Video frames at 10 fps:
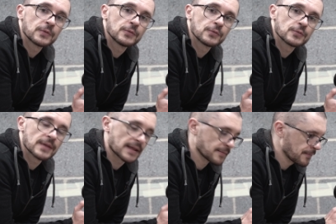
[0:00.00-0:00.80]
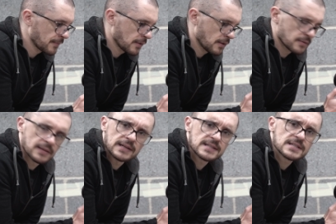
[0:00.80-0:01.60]
due to that.
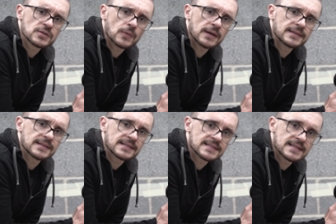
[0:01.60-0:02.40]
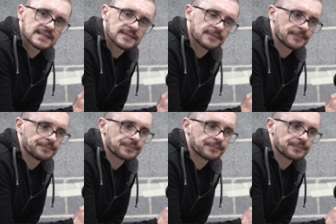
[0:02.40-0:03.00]
The list is quite extensive.